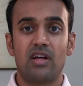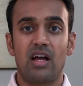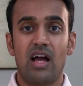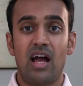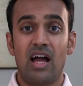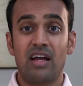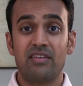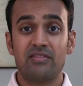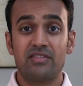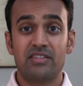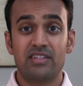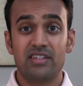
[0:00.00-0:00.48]

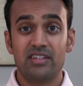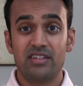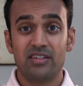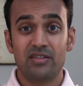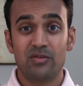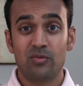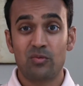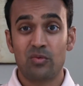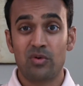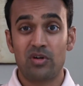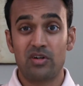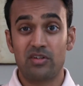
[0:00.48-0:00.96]
I've seen
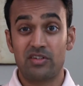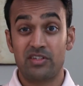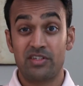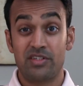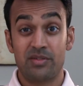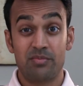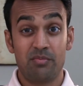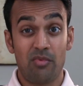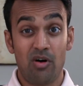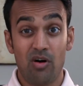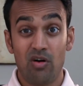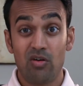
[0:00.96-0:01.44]
it where
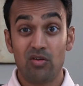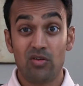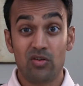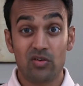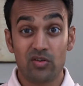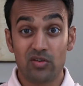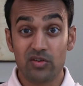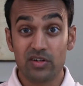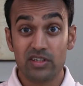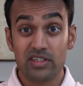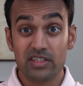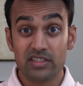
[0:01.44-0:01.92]
small
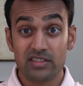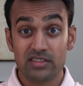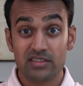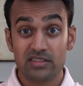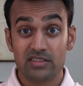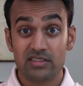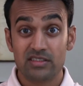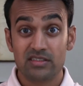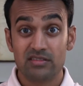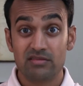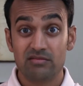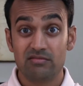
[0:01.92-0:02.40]

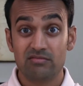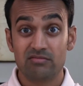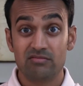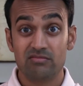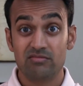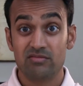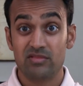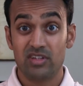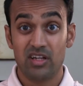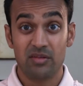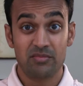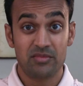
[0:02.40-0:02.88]
hernias,
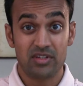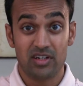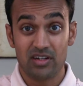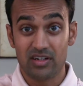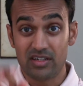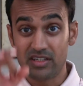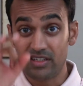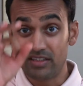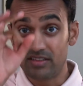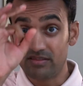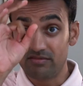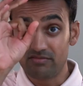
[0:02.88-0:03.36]
I'm
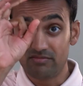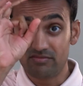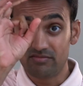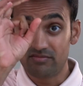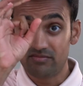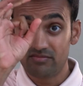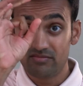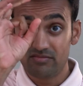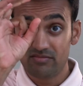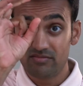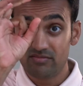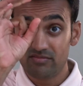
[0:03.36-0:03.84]
talking
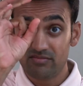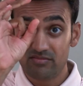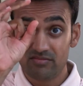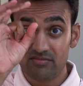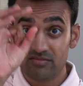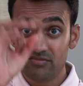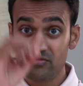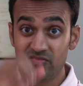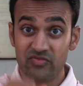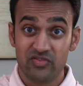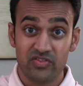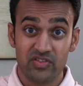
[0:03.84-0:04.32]

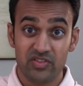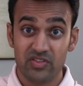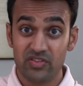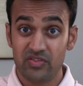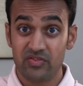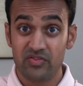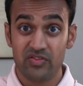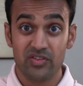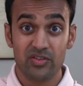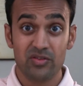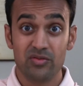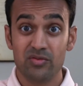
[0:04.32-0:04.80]

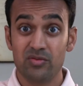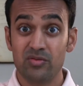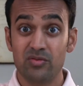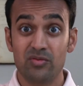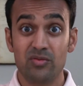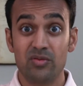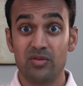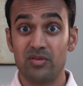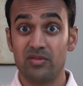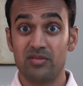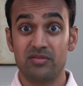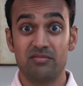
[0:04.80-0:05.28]

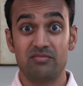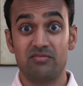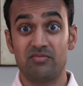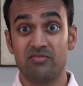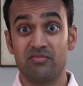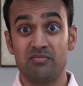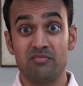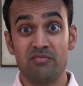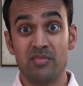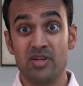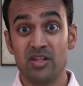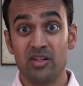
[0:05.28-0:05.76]
few
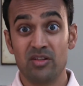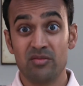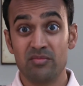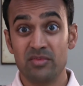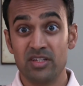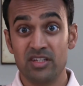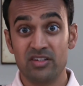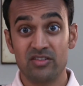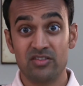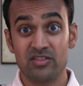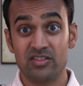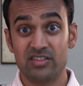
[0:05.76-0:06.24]

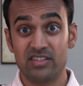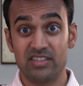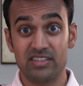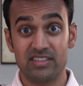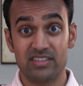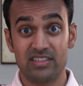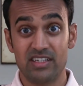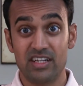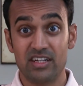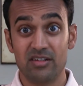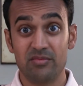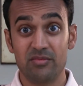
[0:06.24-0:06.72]
millimeters to
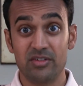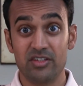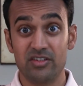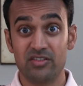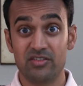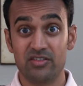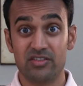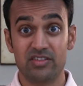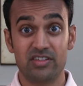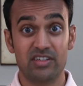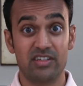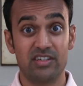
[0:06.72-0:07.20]

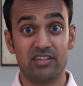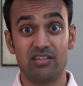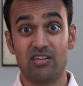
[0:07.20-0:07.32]
centimeters, can